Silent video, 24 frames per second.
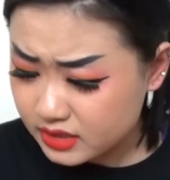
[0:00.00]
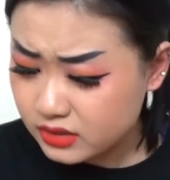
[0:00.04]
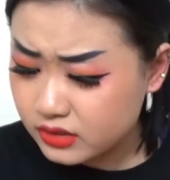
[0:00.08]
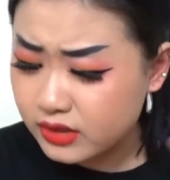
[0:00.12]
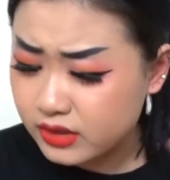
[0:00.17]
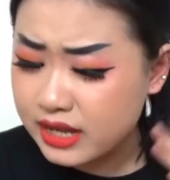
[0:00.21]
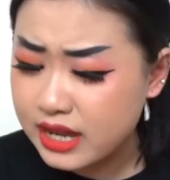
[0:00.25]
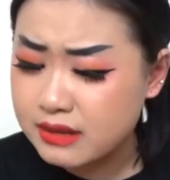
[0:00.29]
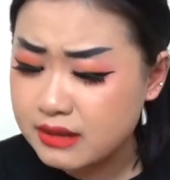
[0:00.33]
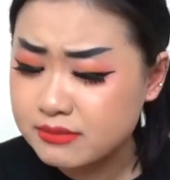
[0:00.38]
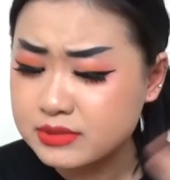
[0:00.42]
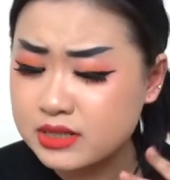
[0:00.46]

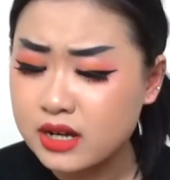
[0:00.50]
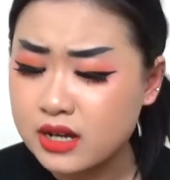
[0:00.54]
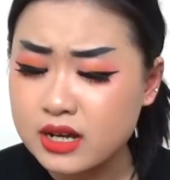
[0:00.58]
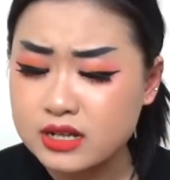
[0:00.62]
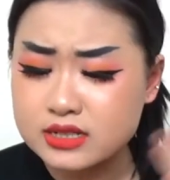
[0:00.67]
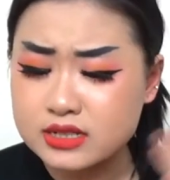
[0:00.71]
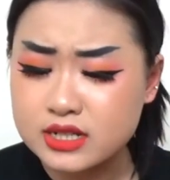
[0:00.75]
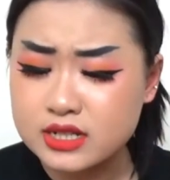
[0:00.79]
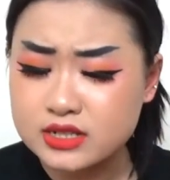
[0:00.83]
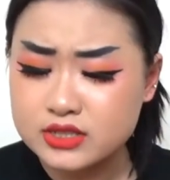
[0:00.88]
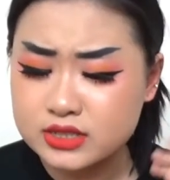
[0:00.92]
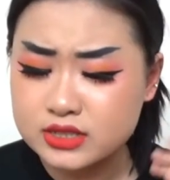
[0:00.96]
okay I'm not
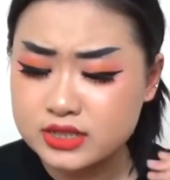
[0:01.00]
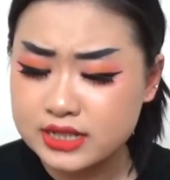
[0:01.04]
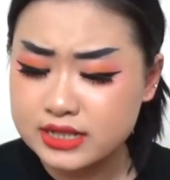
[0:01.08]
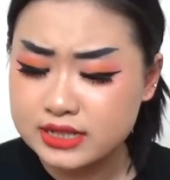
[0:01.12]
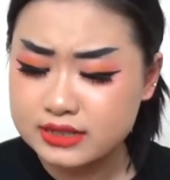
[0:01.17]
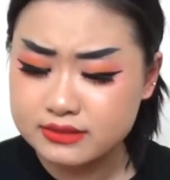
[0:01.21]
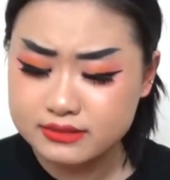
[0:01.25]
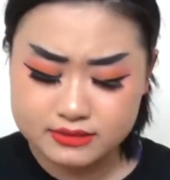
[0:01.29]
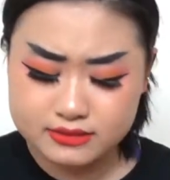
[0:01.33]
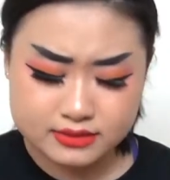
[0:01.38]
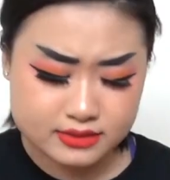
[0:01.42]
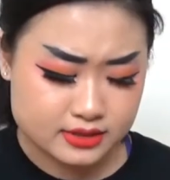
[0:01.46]
touching it
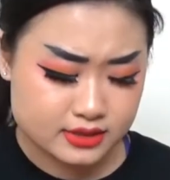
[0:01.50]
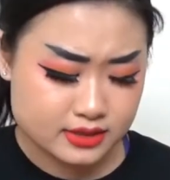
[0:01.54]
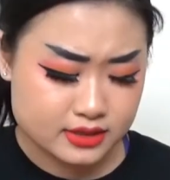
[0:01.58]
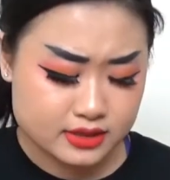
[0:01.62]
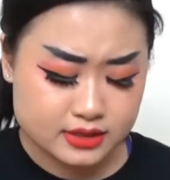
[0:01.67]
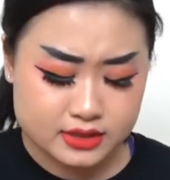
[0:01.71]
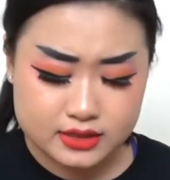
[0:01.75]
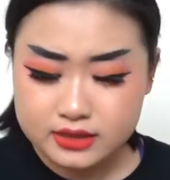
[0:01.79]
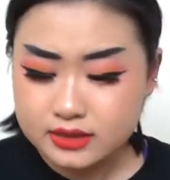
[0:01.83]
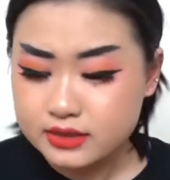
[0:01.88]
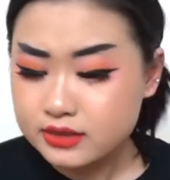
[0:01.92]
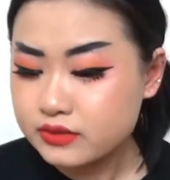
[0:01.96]

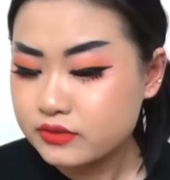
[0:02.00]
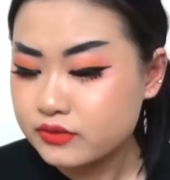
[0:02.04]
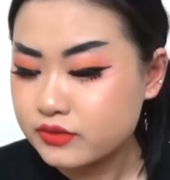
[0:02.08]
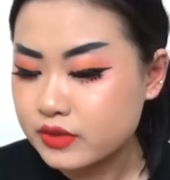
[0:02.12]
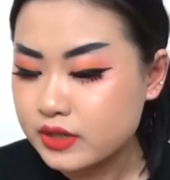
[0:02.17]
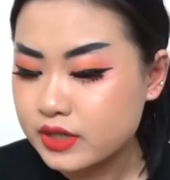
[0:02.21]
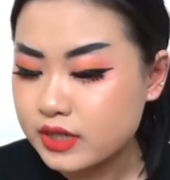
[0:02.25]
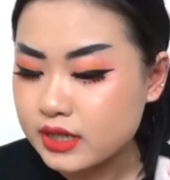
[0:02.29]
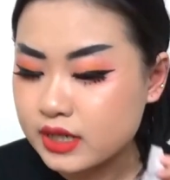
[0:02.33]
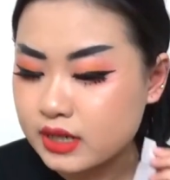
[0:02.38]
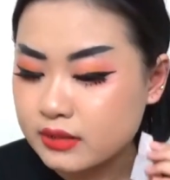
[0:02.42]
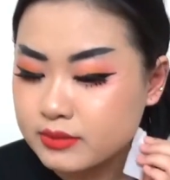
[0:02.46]
for
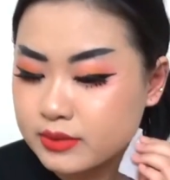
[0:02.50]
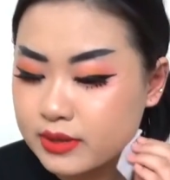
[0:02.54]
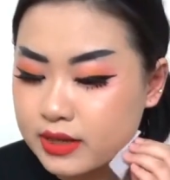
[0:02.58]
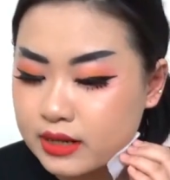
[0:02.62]
a couple